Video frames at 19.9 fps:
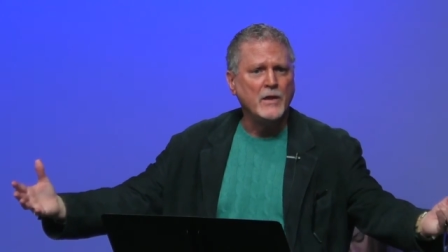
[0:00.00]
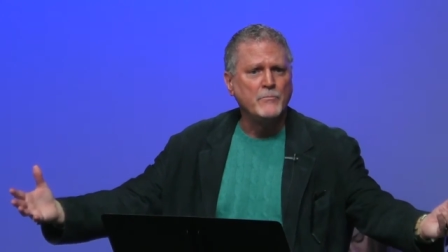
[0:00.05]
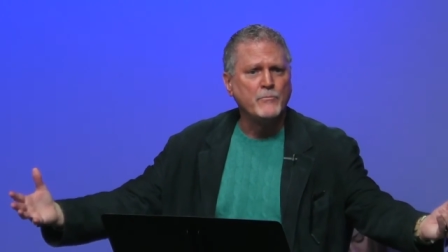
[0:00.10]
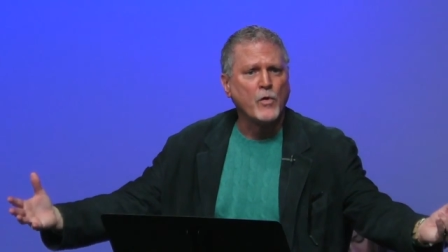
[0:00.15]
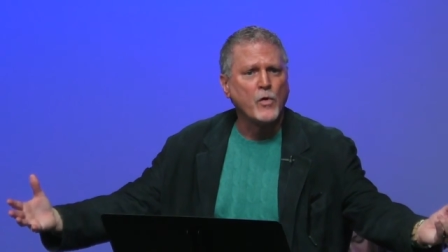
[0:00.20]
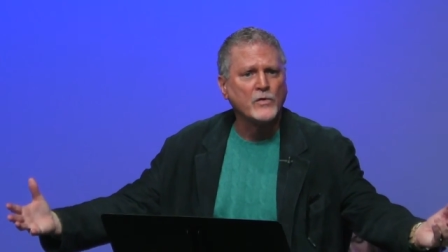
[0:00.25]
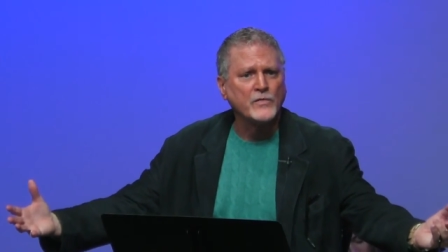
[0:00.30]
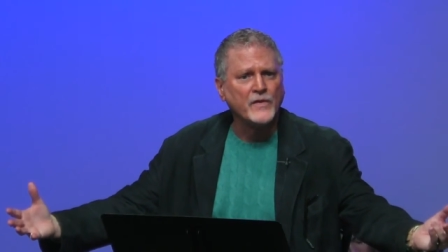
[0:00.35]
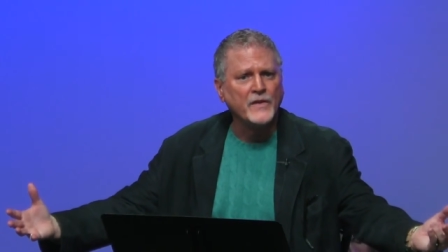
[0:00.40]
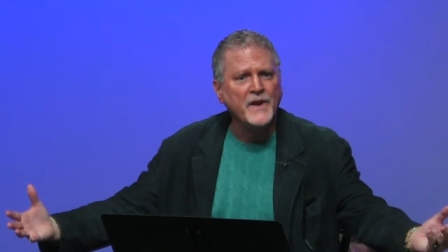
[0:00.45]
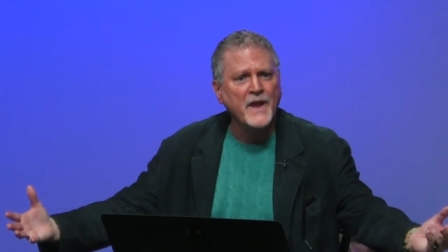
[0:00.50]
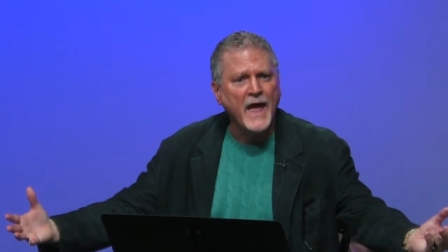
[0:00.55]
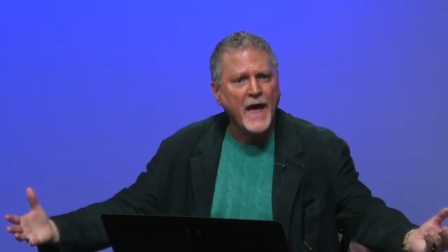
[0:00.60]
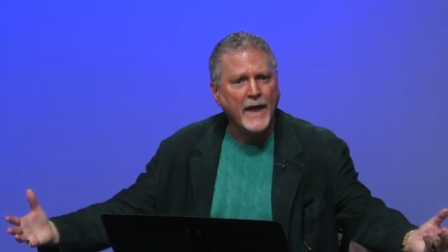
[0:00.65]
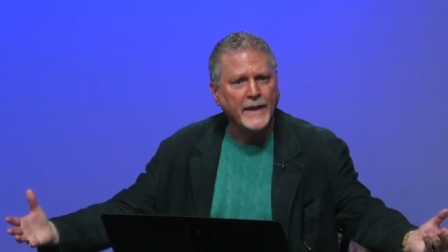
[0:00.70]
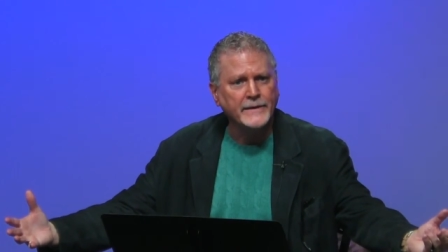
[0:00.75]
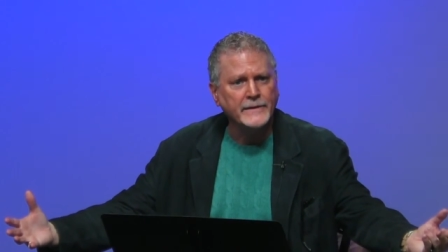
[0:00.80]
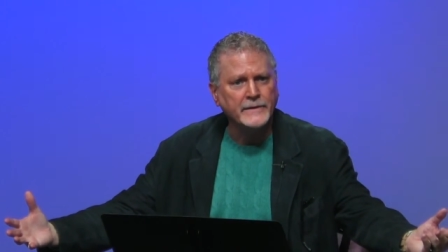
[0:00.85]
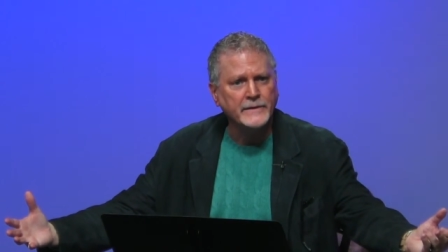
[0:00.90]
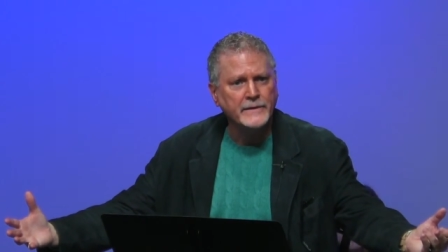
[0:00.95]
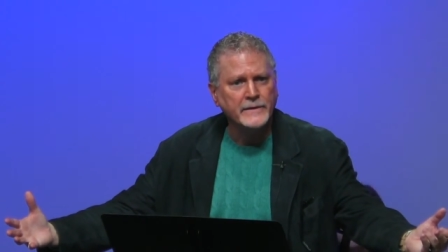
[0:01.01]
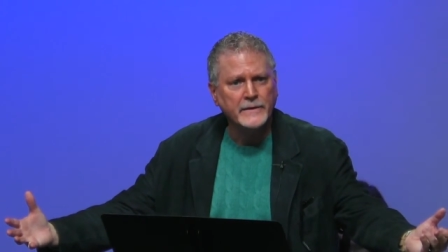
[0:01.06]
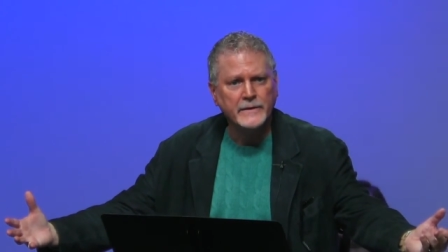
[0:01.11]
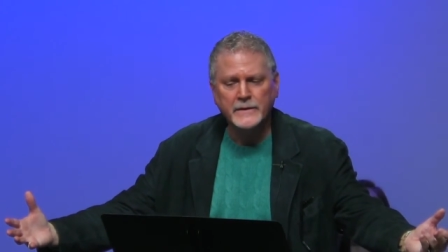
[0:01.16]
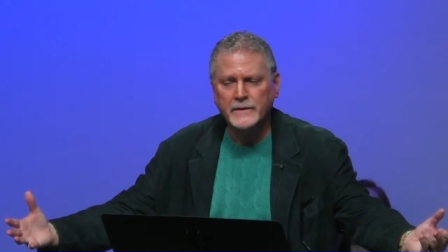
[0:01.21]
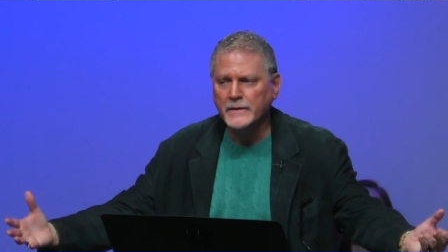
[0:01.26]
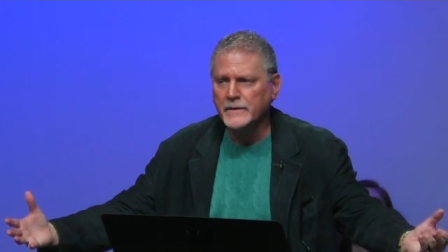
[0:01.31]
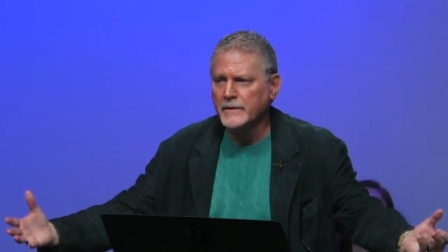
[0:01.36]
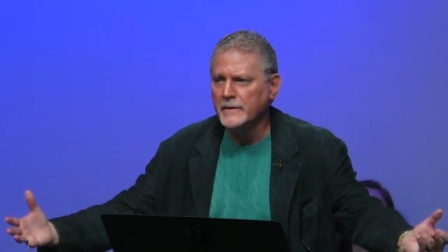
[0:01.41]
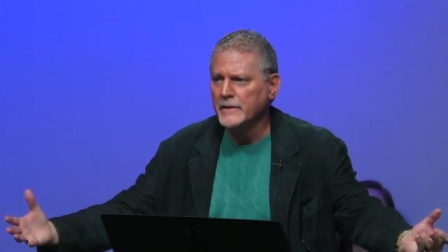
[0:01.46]
it broke the net.
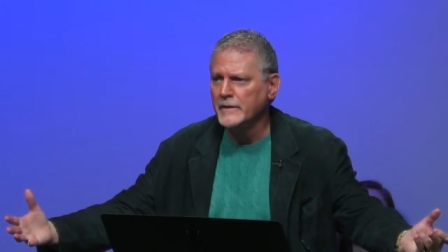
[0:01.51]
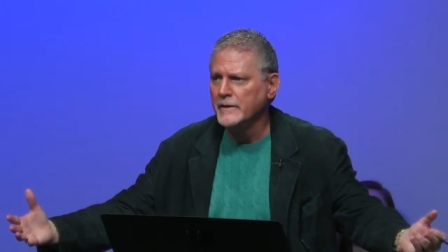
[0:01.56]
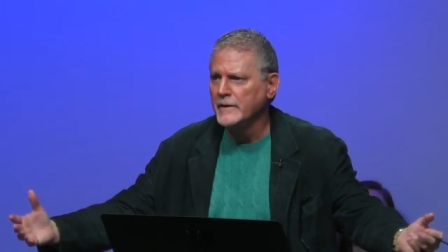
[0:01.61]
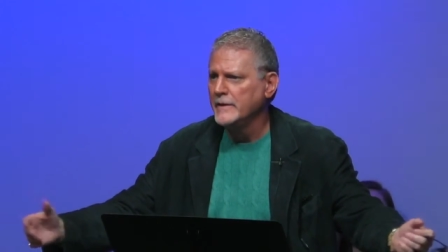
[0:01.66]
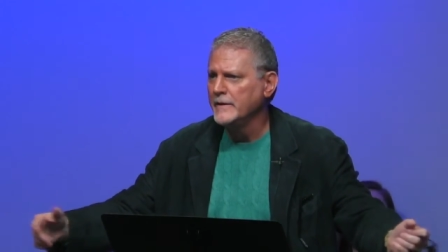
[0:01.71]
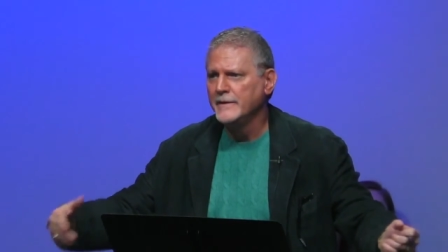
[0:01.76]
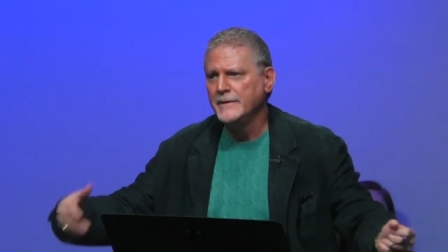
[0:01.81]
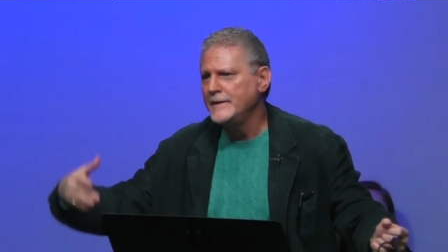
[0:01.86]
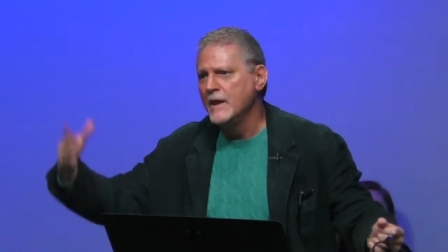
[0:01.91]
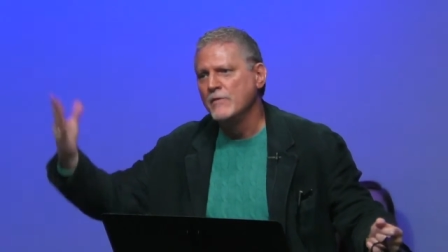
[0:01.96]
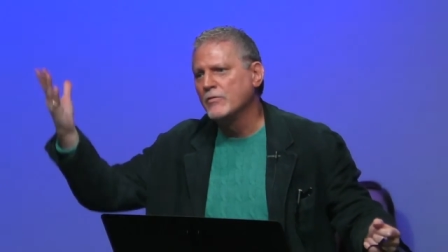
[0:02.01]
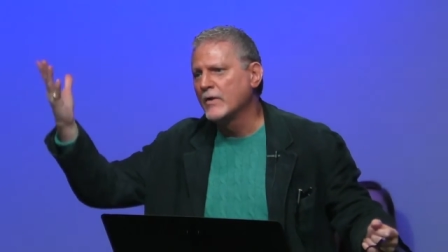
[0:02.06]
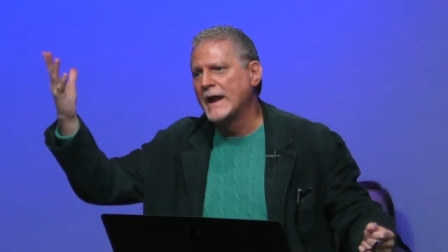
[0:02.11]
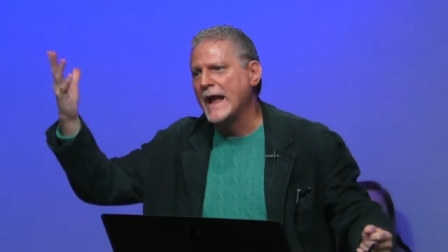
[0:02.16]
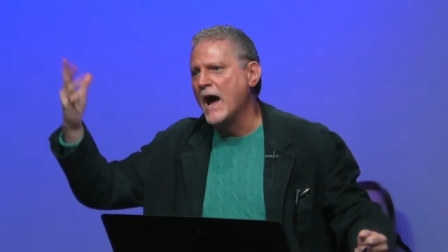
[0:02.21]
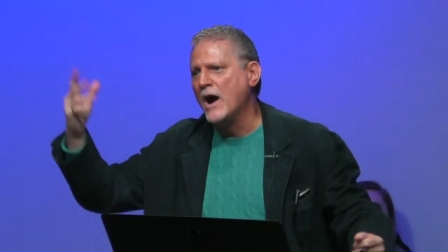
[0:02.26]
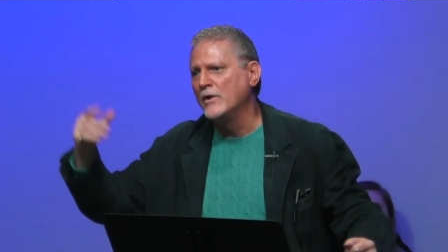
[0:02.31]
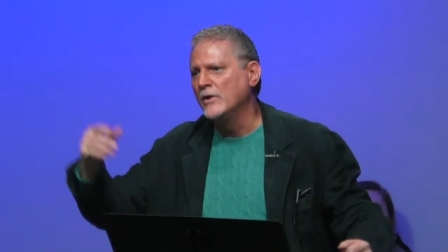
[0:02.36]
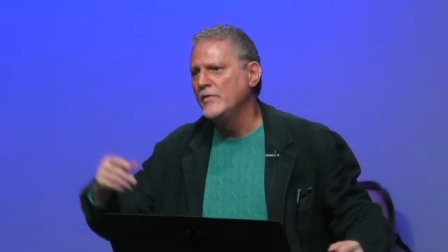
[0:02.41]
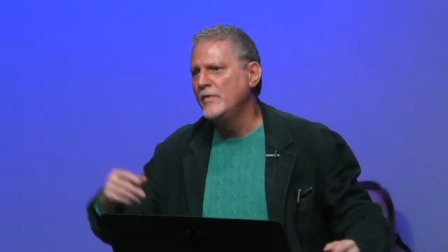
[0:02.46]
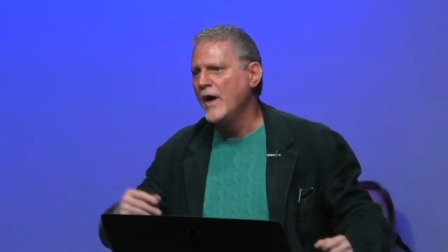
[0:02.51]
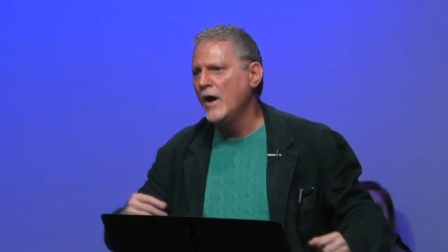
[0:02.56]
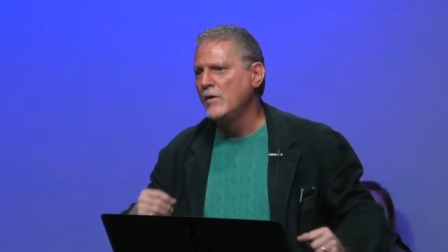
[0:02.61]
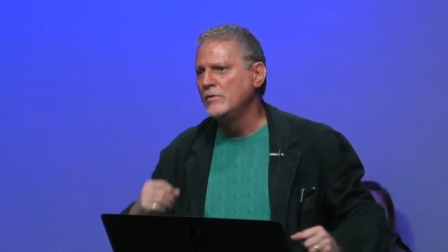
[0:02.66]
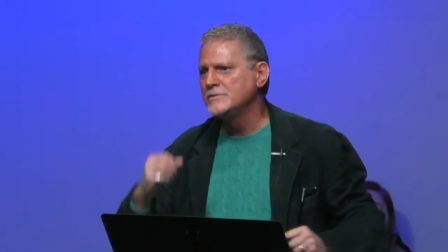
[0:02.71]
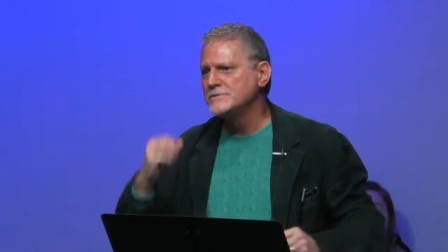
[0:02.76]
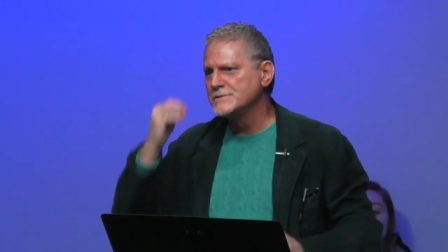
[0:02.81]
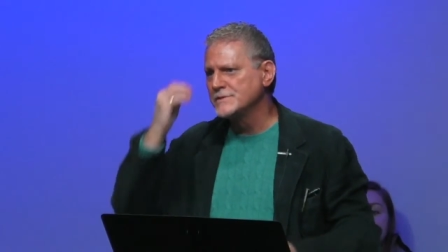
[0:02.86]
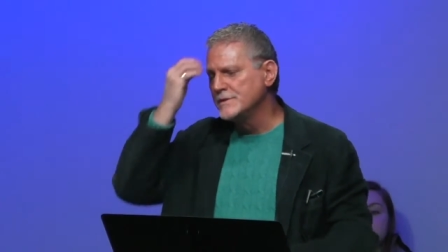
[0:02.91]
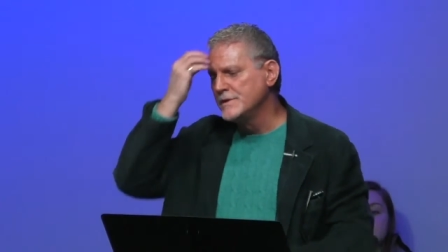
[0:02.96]
Never counted
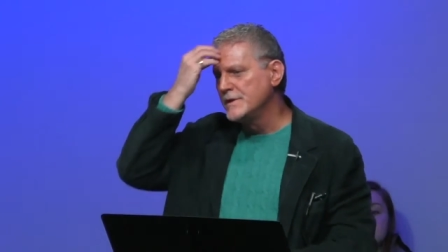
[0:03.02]
those.